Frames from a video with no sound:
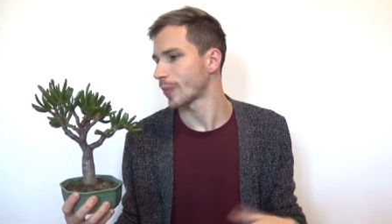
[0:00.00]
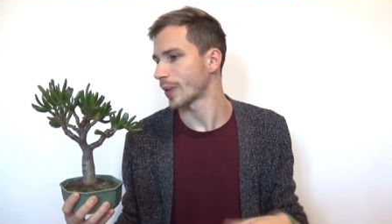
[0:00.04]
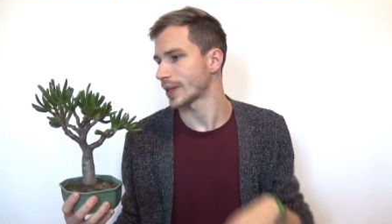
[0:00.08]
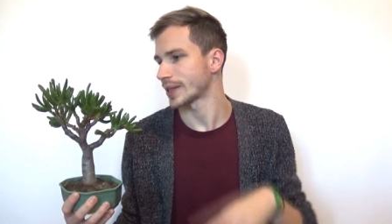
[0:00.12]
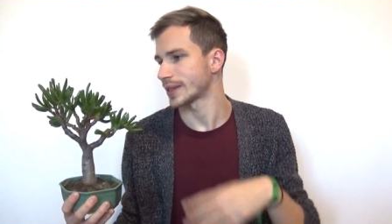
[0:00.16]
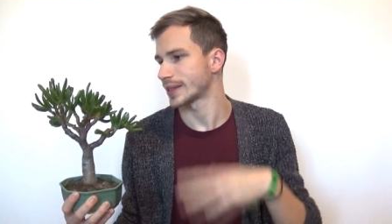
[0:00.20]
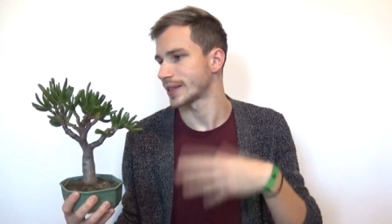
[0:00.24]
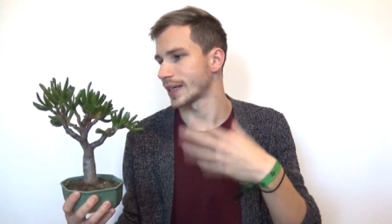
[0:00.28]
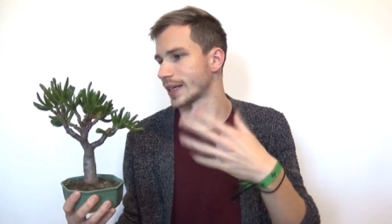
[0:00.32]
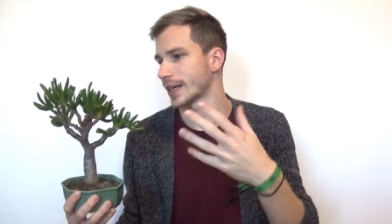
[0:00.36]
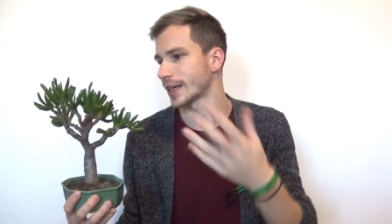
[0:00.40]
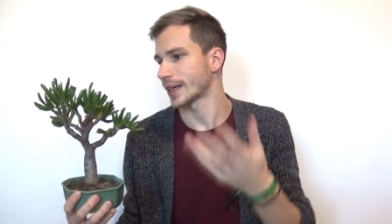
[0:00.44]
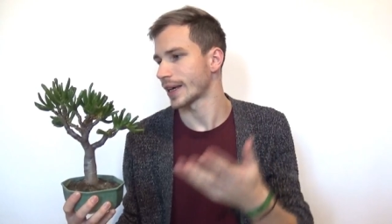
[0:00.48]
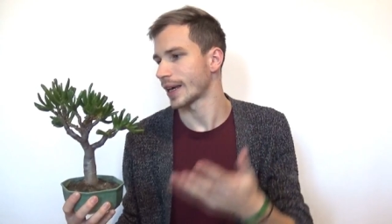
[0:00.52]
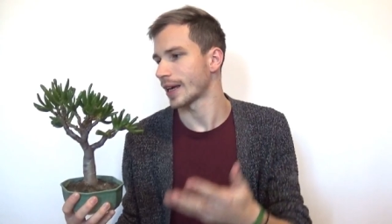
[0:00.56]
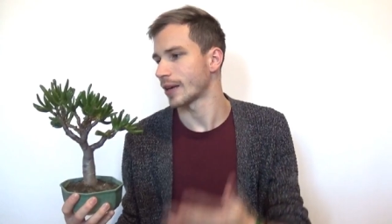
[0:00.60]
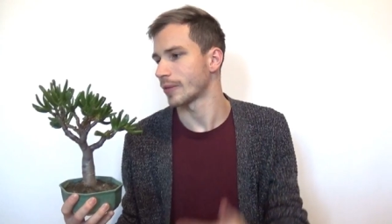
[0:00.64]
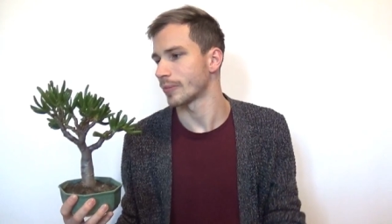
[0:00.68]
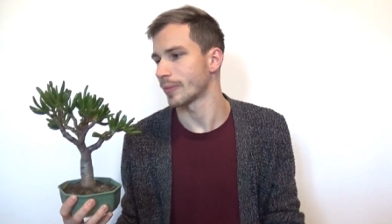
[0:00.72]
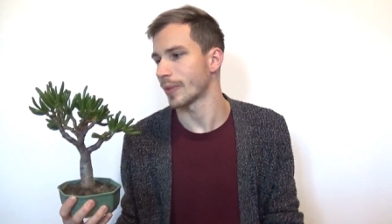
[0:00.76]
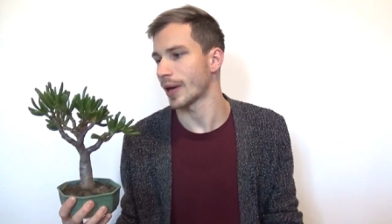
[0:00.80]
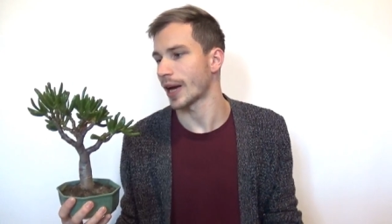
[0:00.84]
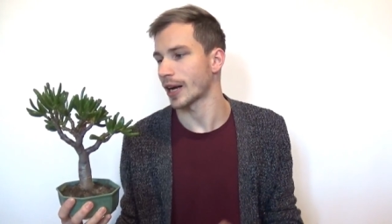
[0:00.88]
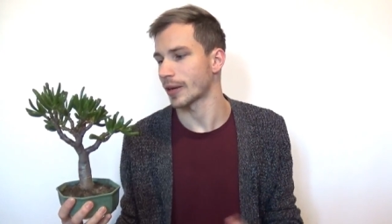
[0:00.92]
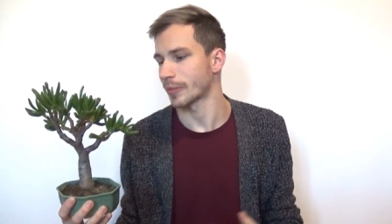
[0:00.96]
but they
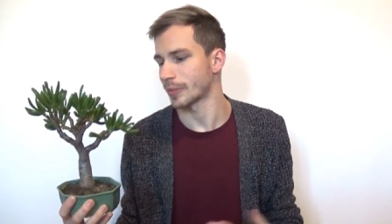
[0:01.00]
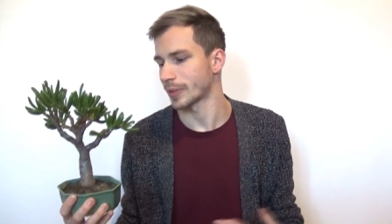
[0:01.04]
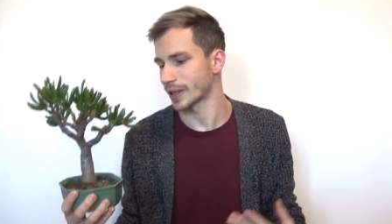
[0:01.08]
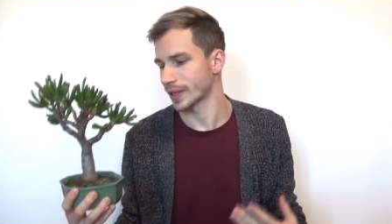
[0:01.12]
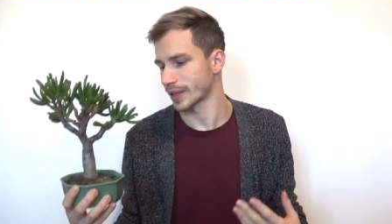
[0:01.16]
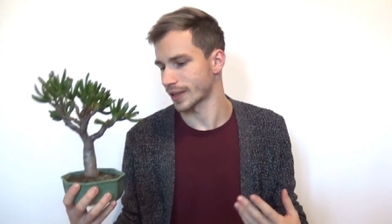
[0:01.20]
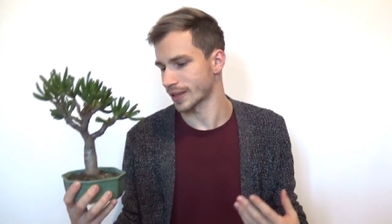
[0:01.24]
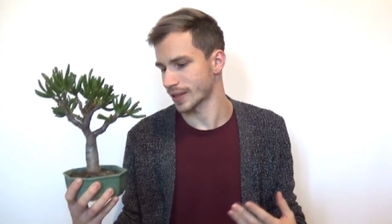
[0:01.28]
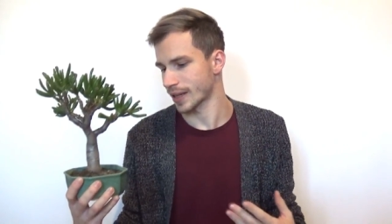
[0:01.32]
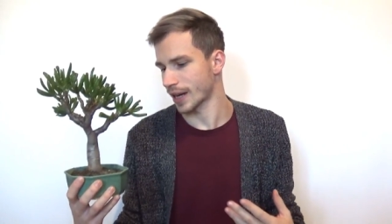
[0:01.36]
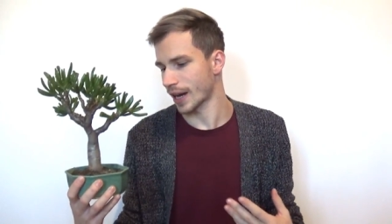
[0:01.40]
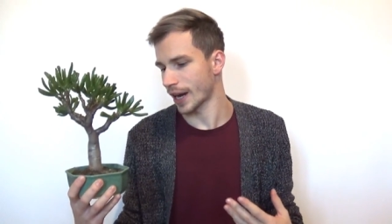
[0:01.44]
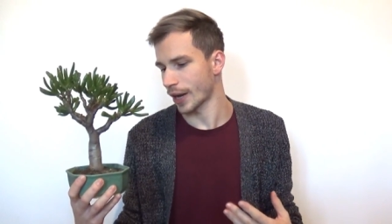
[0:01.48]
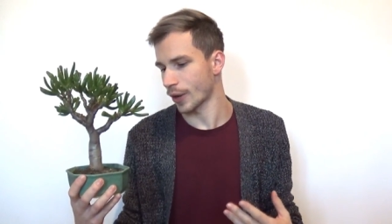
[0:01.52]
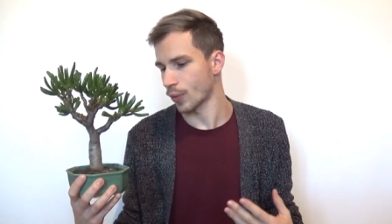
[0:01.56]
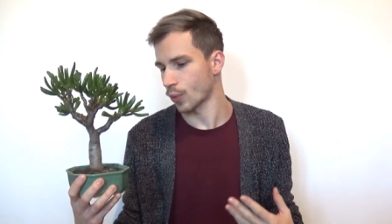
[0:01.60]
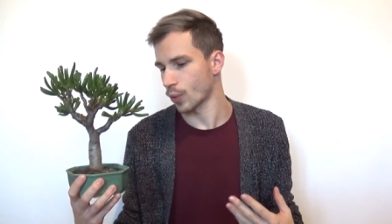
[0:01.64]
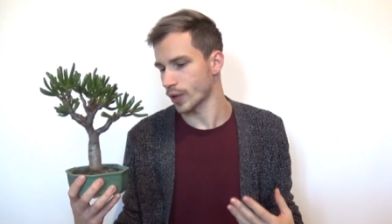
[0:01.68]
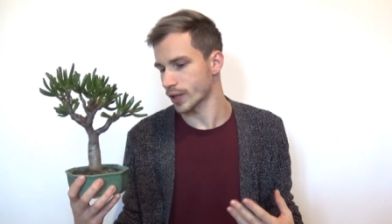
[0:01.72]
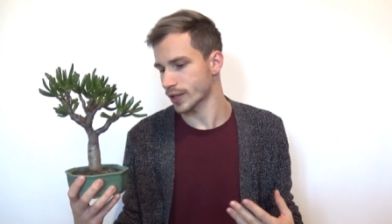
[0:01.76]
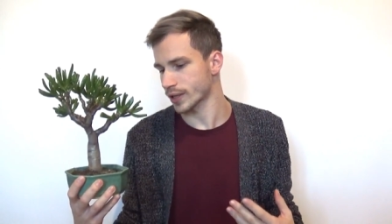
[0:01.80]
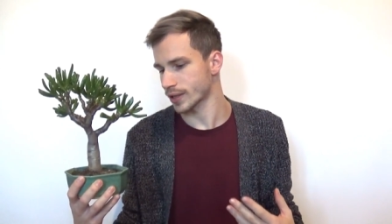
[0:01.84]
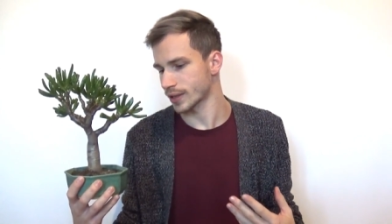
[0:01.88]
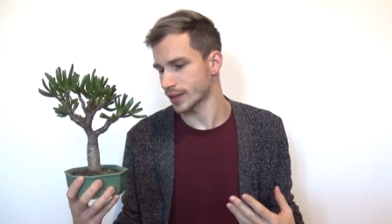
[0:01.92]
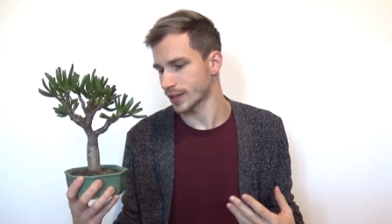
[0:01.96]
came back because I
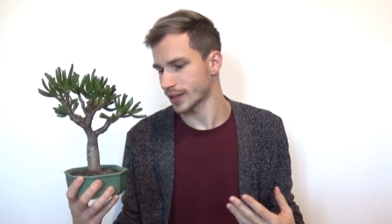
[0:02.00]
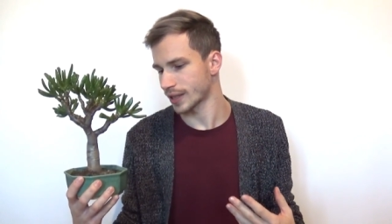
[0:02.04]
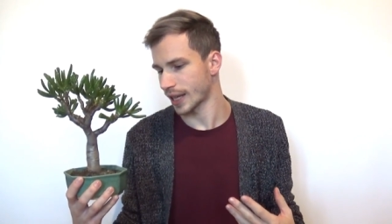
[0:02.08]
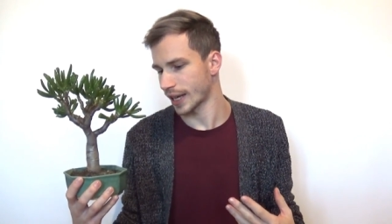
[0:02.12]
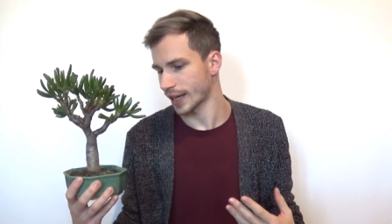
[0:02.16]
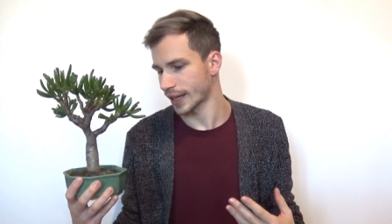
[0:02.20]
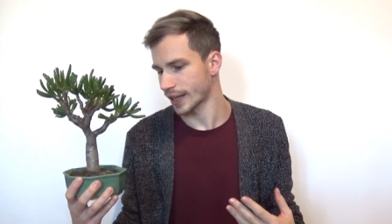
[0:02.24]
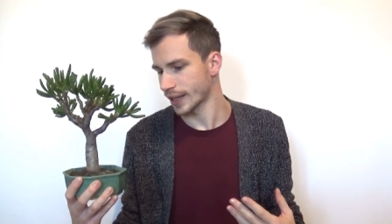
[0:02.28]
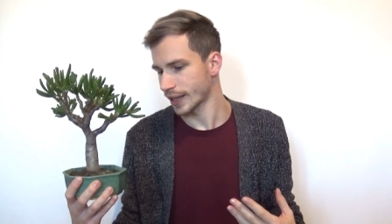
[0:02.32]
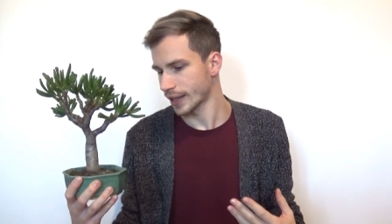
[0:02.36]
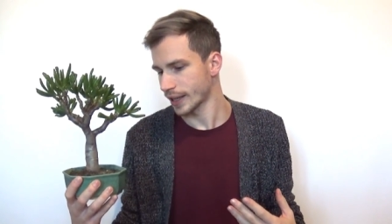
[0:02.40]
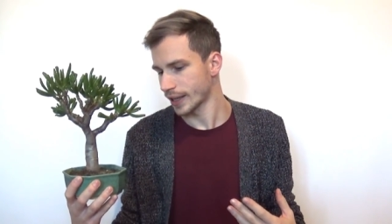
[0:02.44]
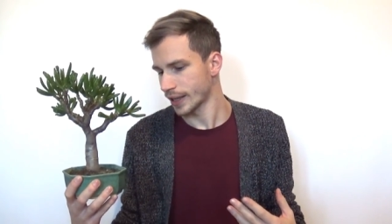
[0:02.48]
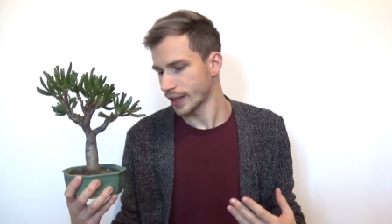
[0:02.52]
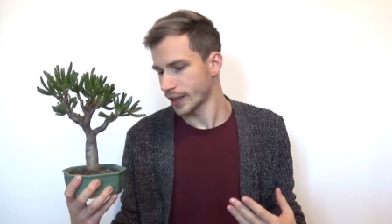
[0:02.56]
wasn't like